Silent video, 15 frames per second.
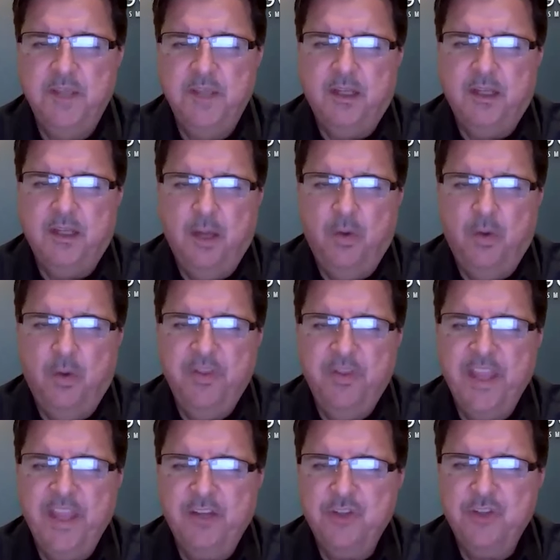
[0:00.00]
Nick, I
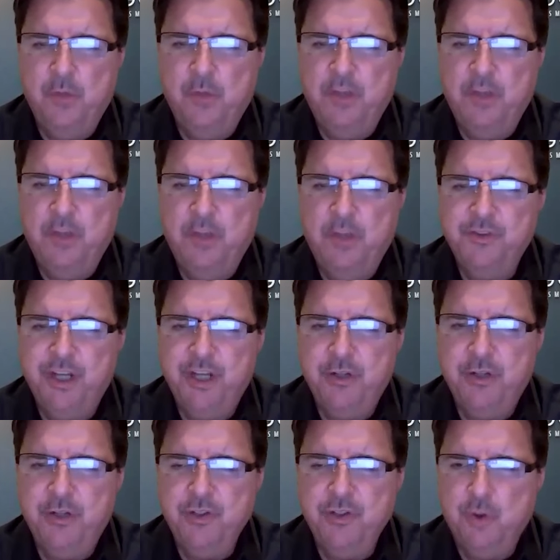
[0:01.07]
want to thank you so much for
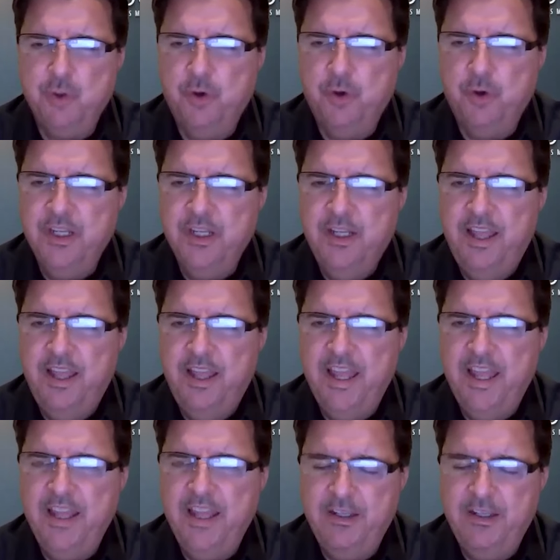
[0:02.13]
sharing your story.
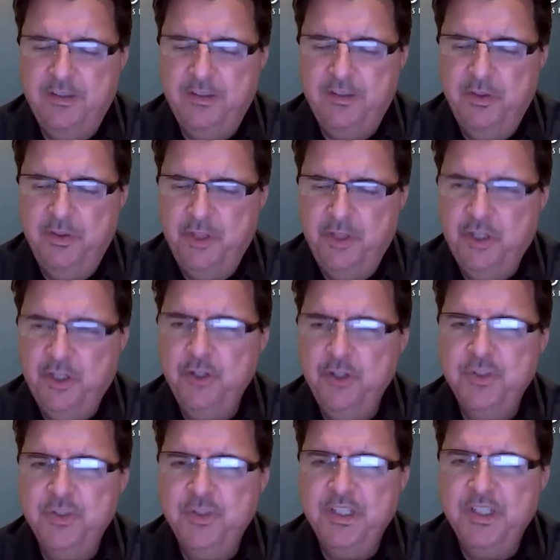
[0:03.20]
And the good
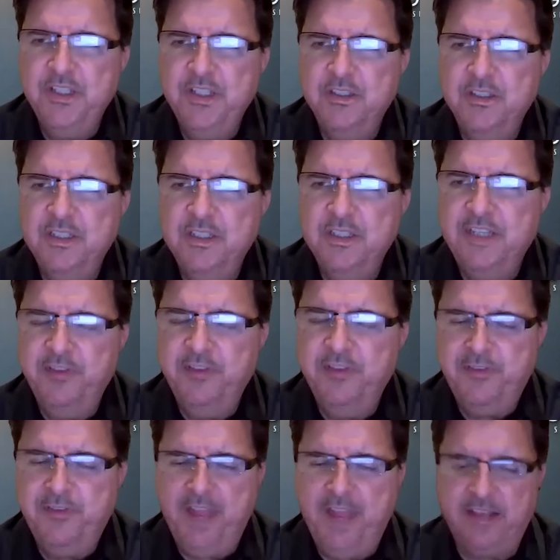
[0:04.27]
news is, given
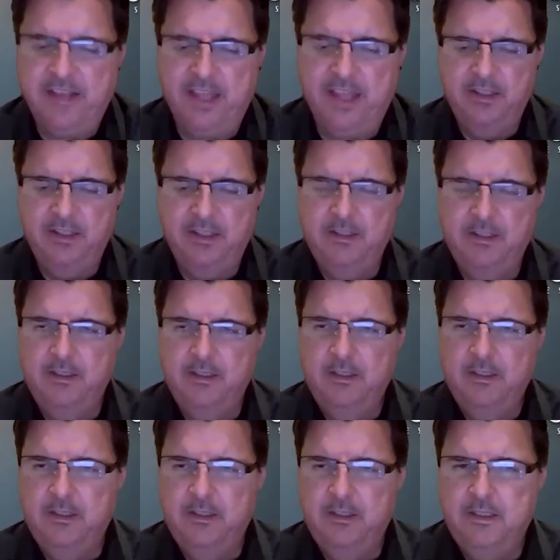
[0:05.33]
the fact that
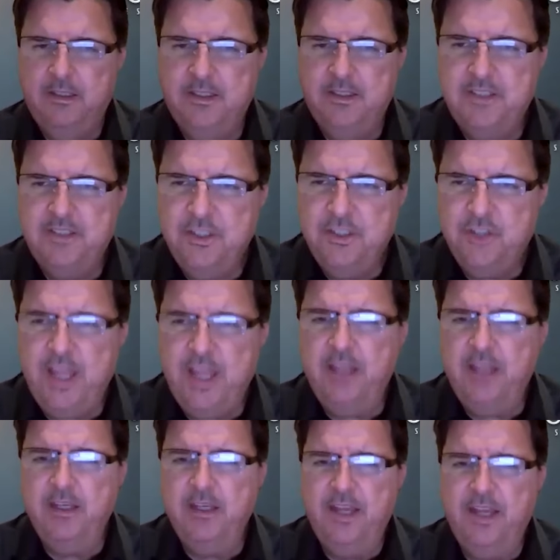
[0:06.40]

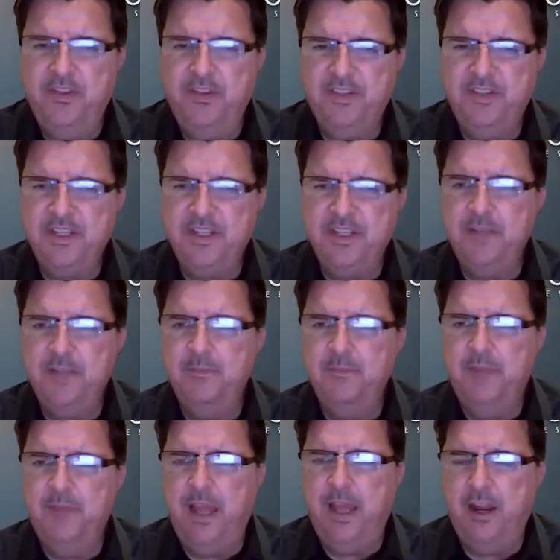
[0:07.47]
Zishan and the
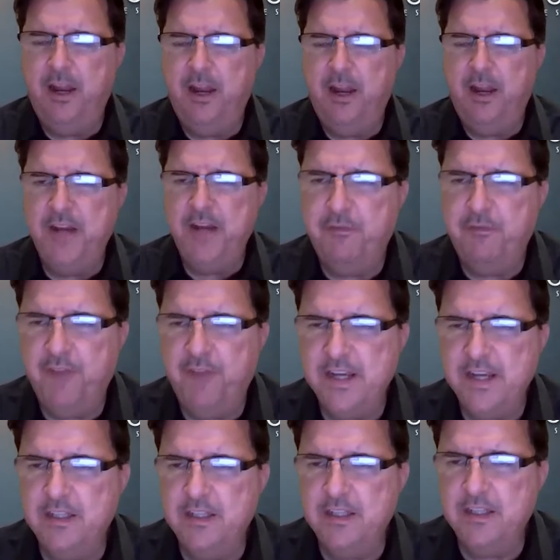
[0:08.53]
team are now
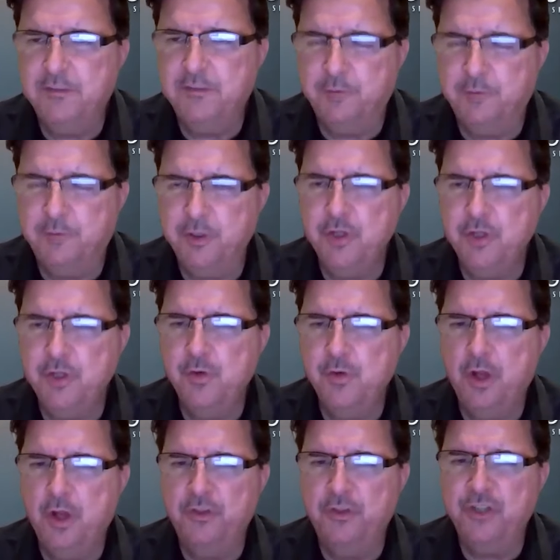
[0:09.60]
fighting for you
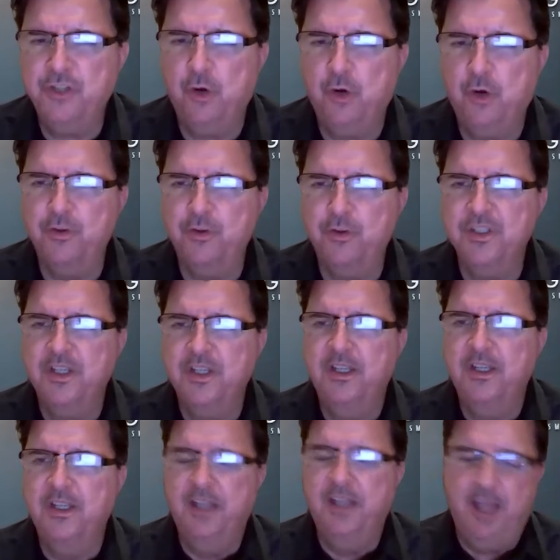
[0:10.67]
and all the shareholders,
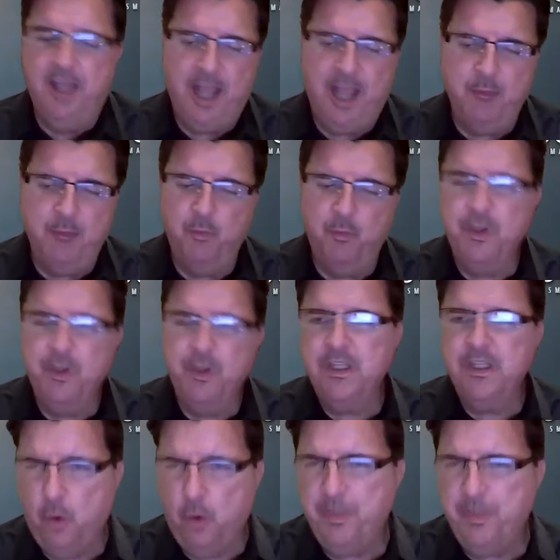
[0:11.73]
I'm
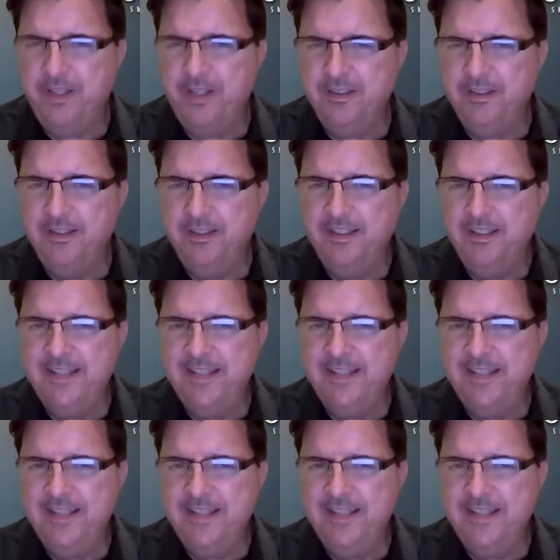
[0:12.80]
really hoping